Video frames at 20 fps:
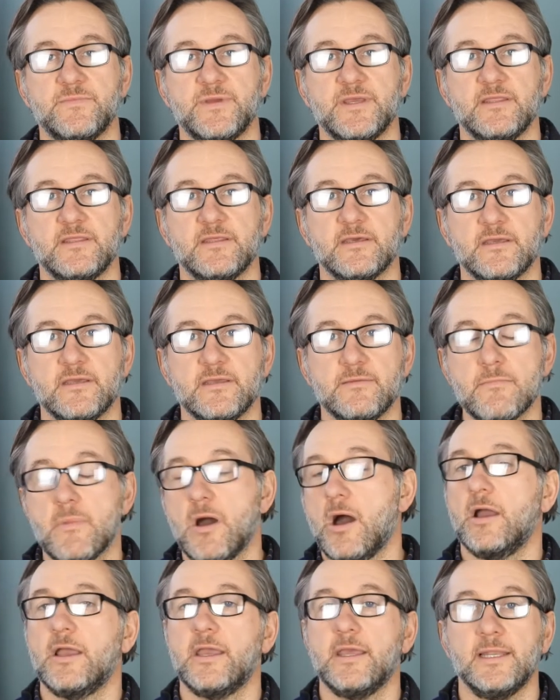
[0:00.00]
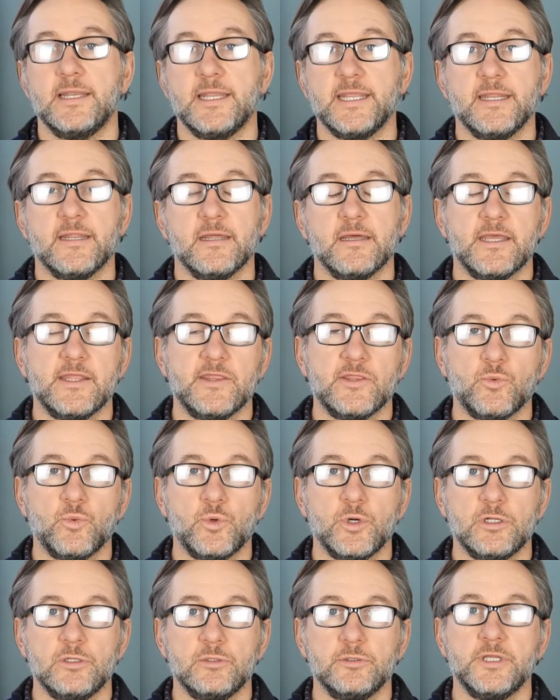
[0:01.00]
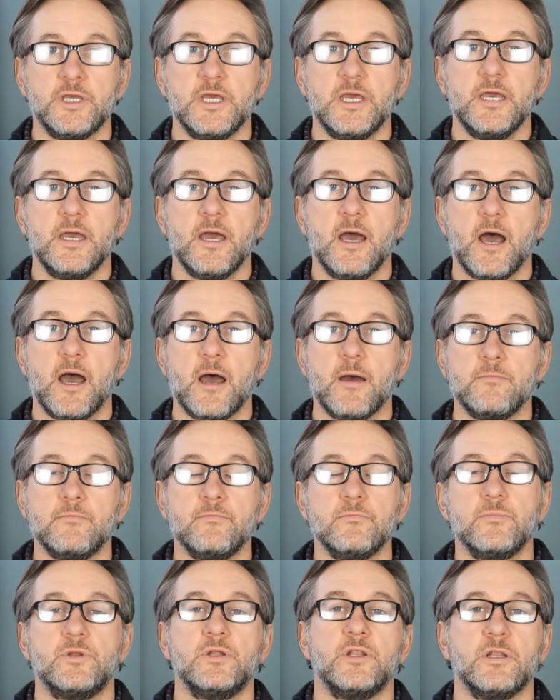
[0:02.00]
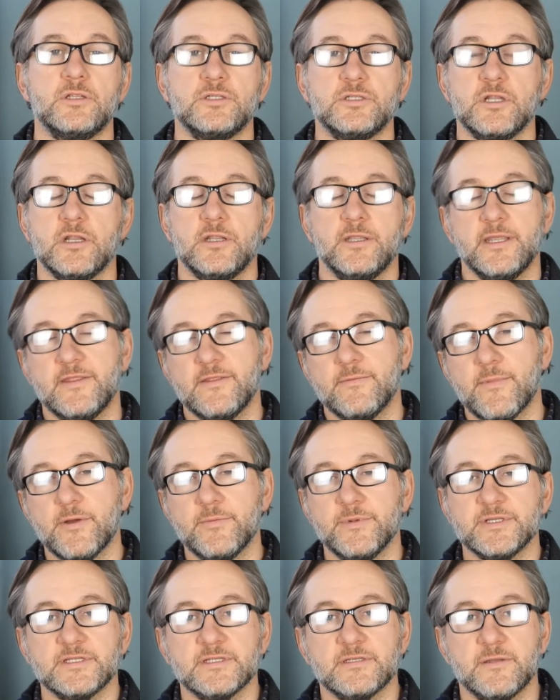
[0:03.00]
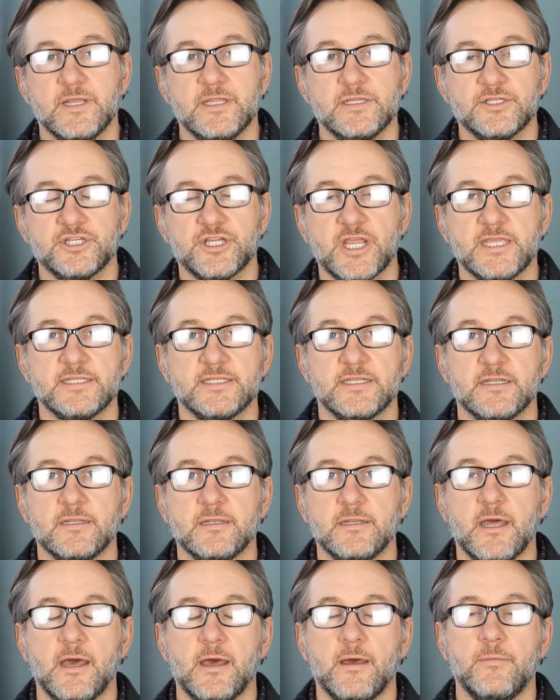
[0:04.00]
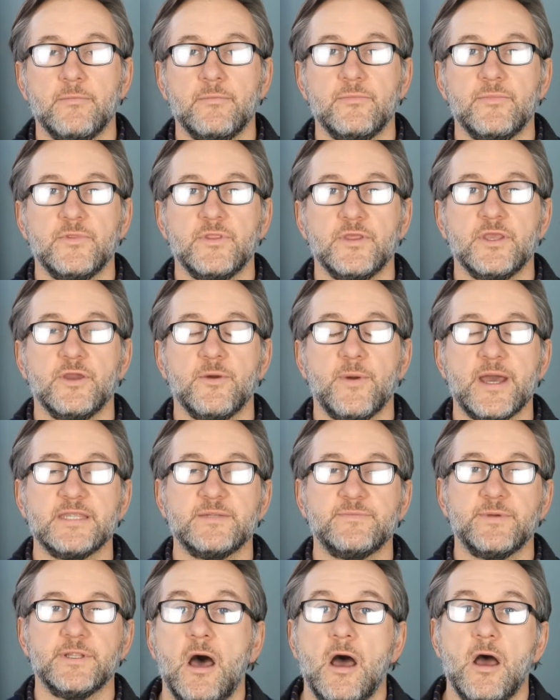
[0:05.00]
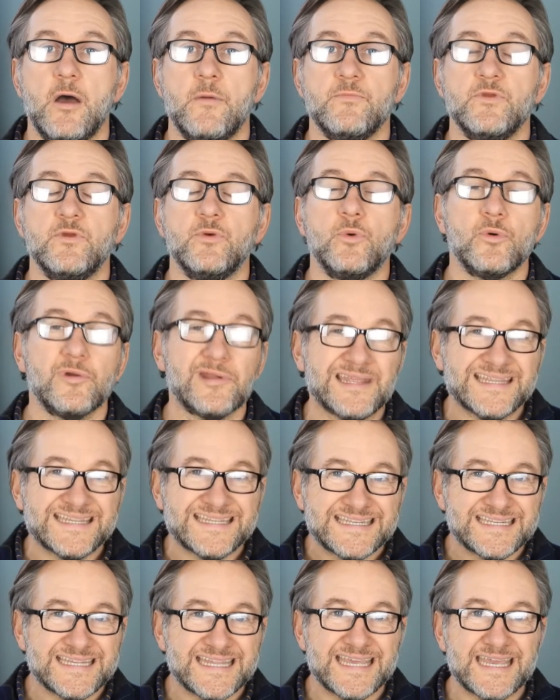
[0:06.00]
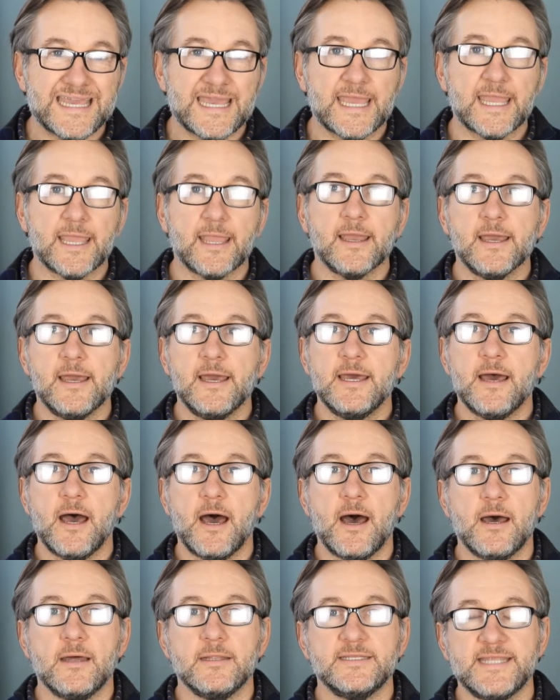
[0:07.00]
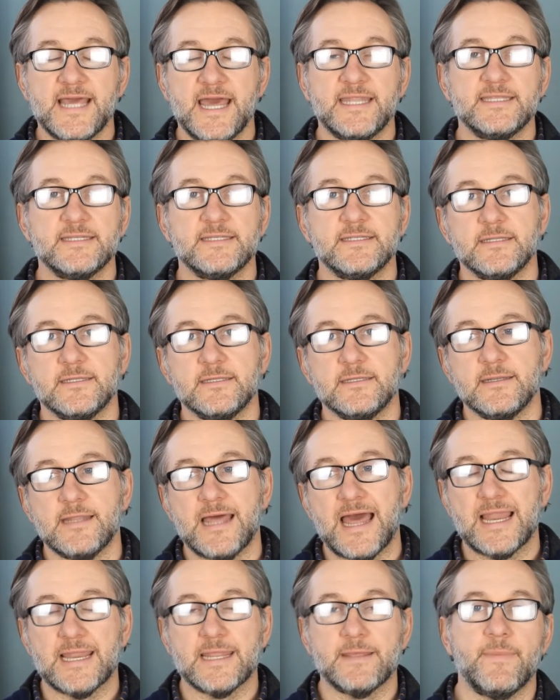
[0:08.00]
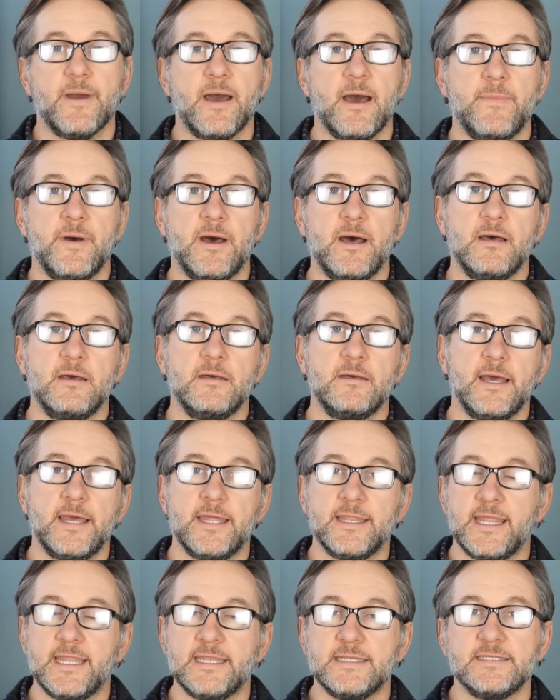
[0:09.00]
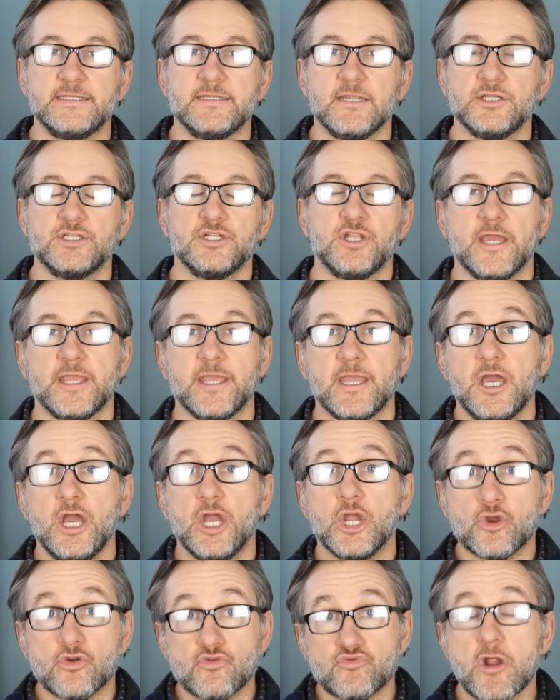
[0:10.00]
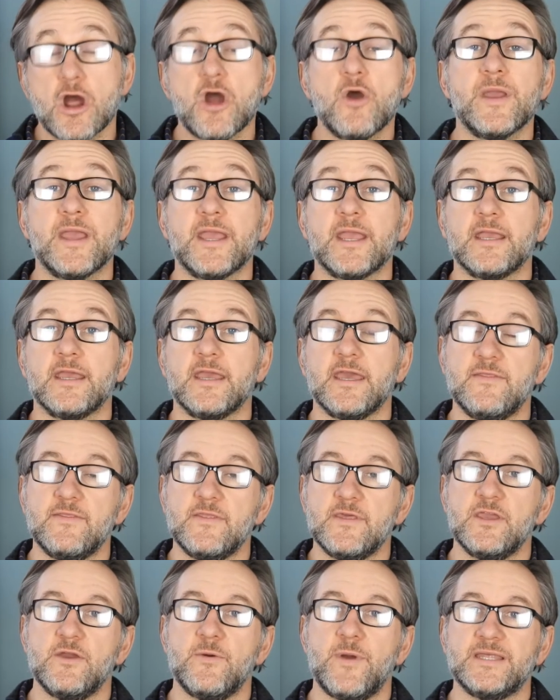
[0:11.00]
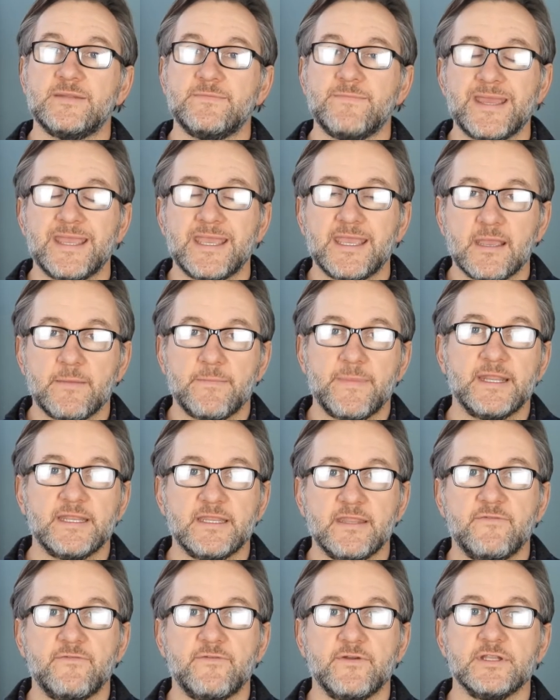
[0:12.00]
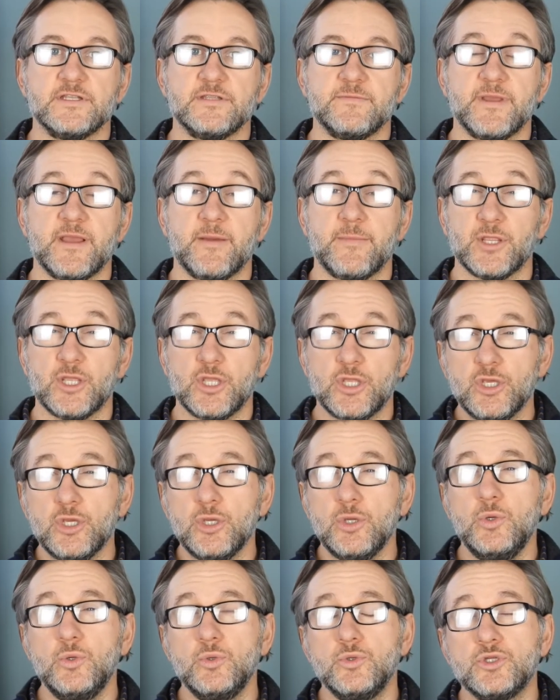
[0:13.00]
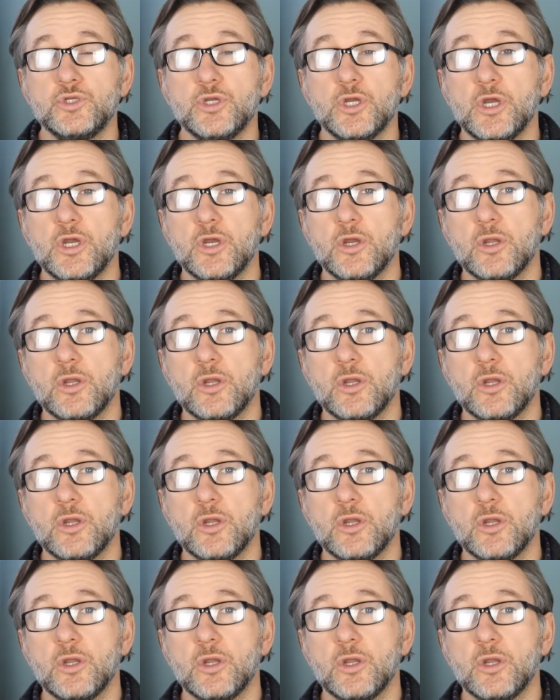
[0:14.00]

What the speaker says: to be the market leader in the world. At the moment, it's chasing the US. You're already seeing Tencent, Alibaba, and such like growing in the US, making a big difference and becoming huge